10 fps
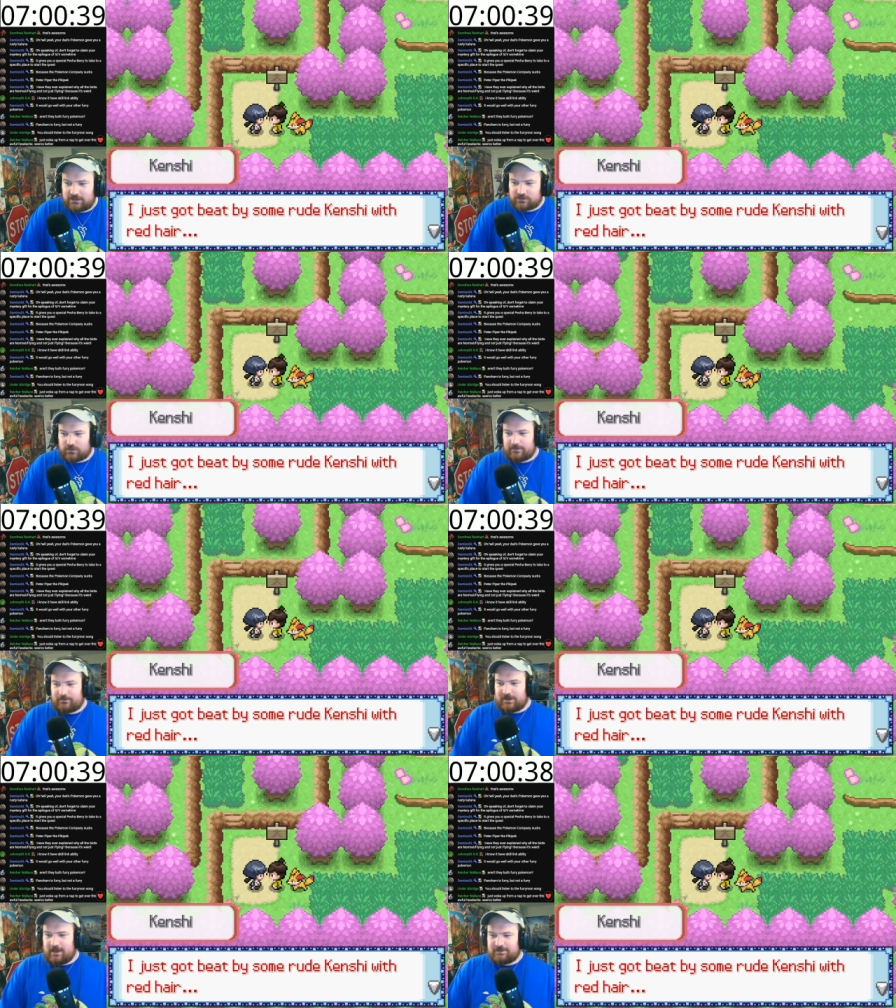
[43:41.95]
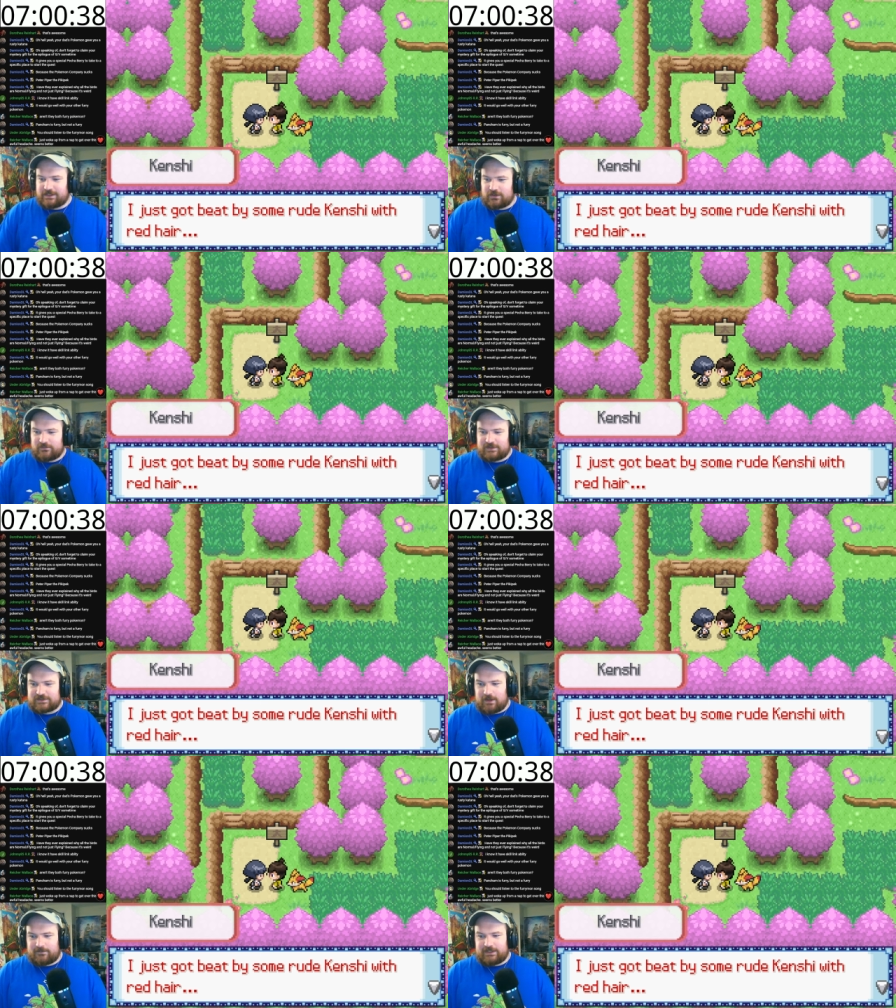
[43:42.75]
Just woke up from a nap to get over this
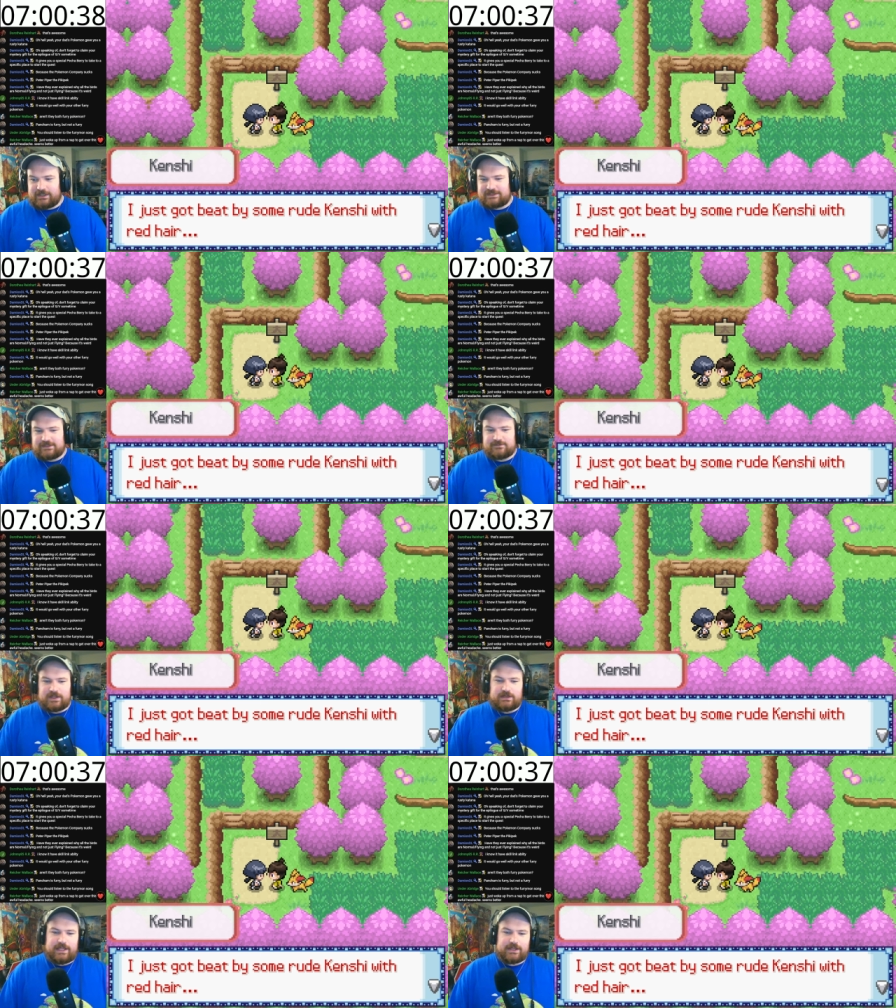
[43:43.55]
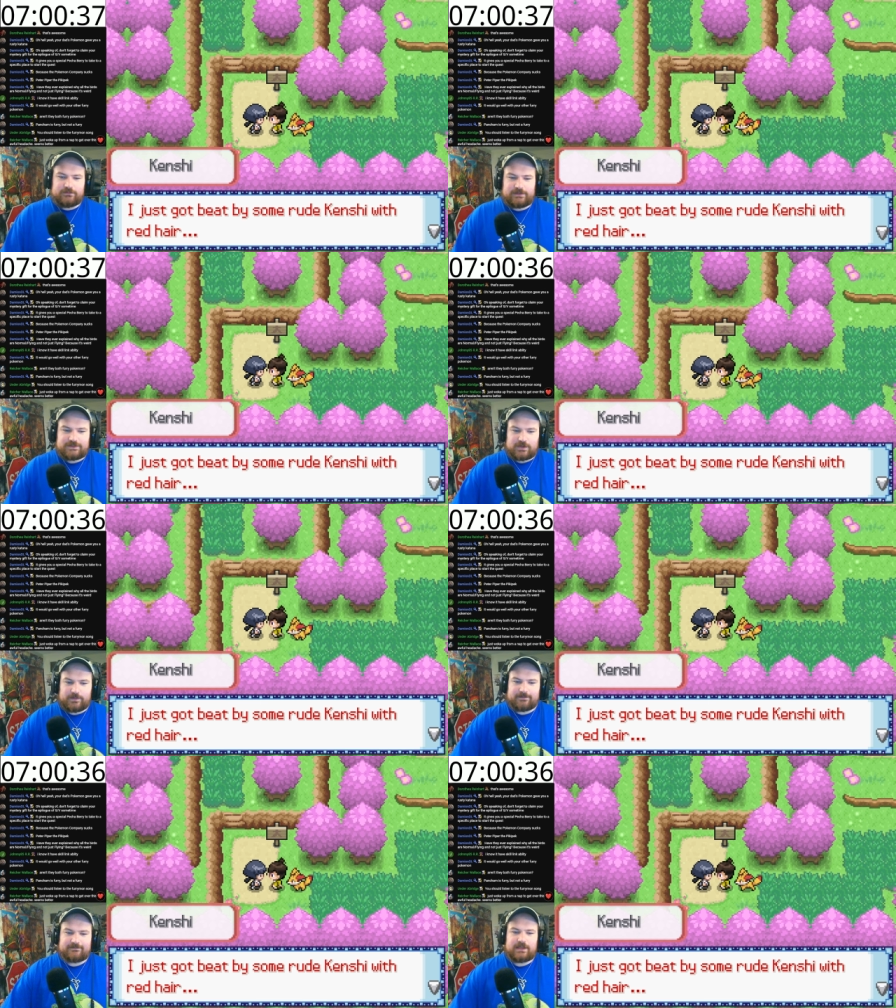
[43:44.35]
awful headache. Seems better. Hey, here's
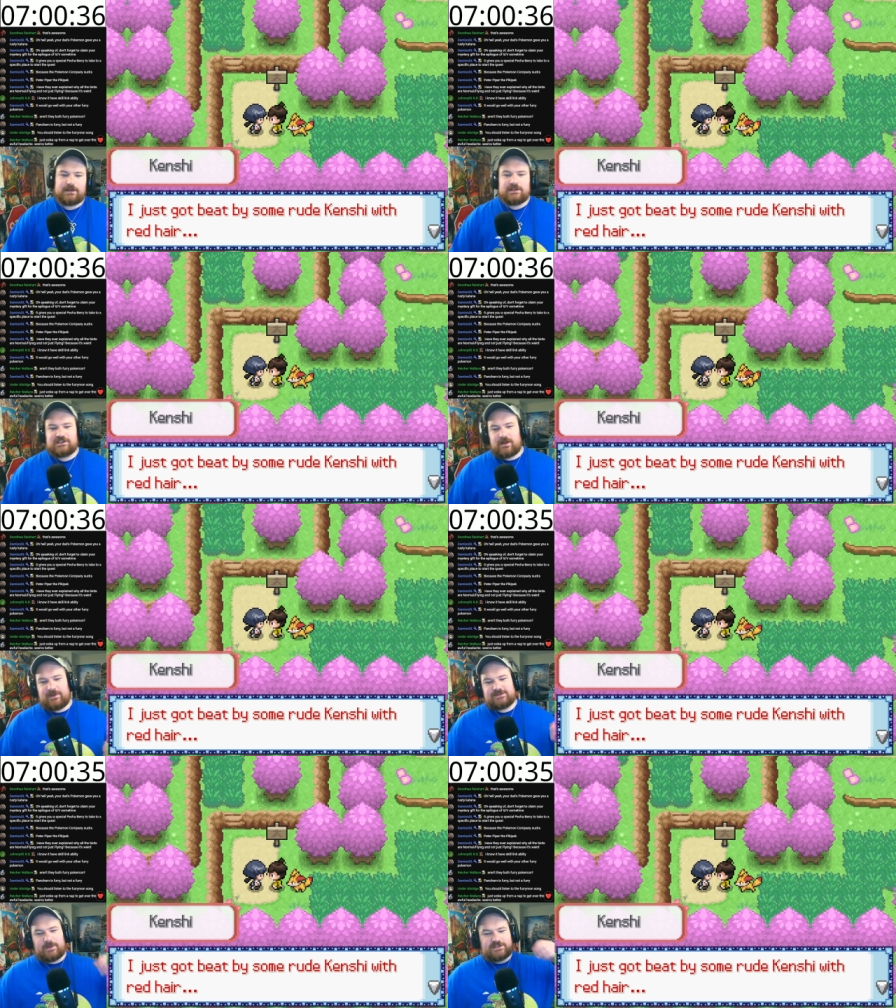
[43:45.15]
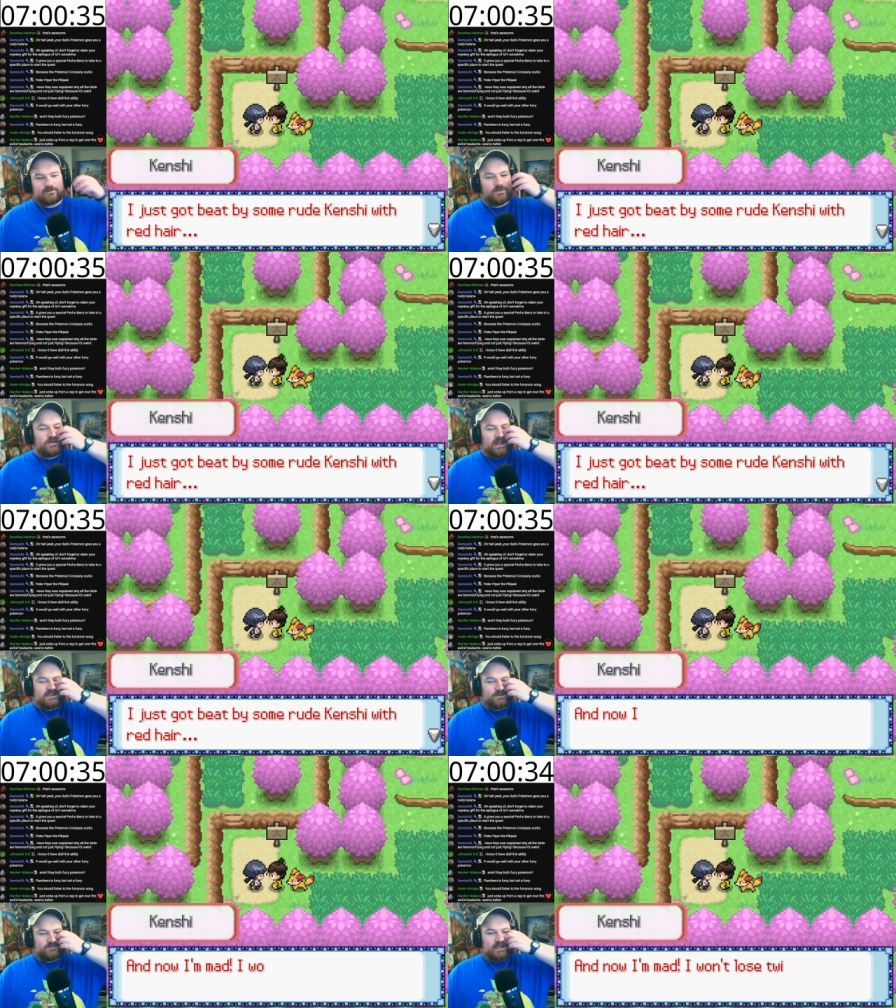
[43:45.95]
hoping. Got beat by some rude
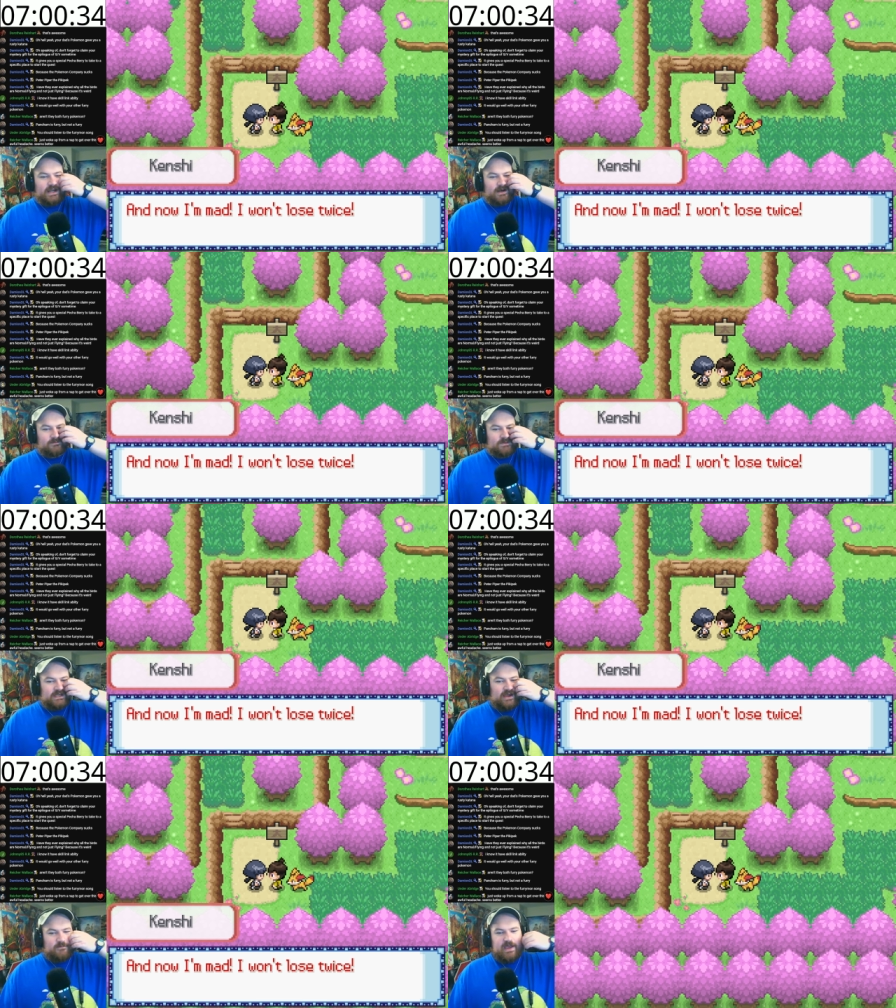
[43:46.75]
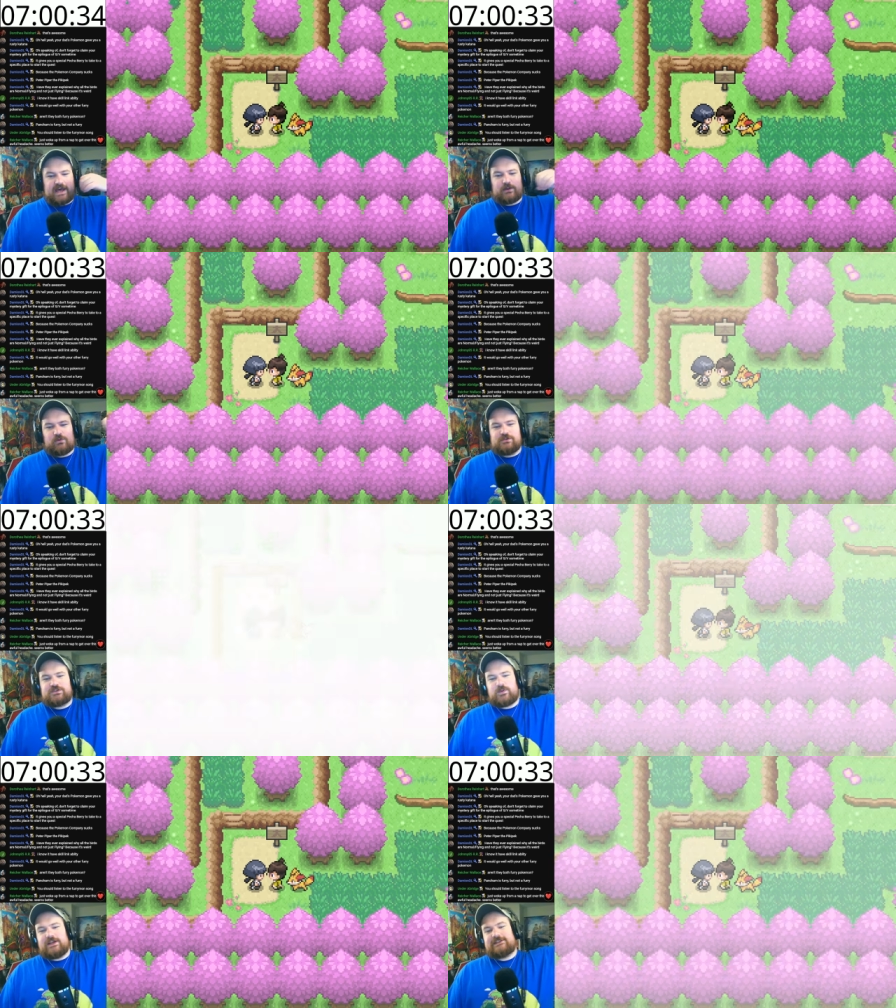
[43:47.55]
Kenshi with red hair. And now I'm mad. I won't lose
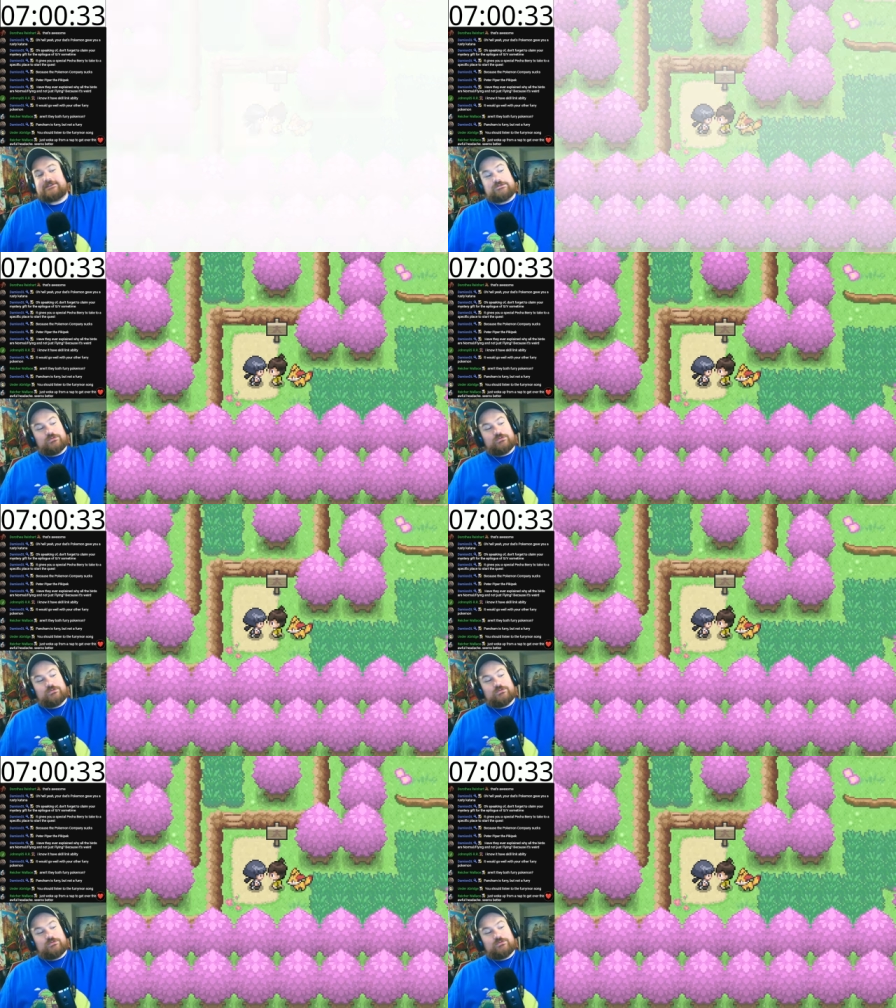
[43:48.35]
twice.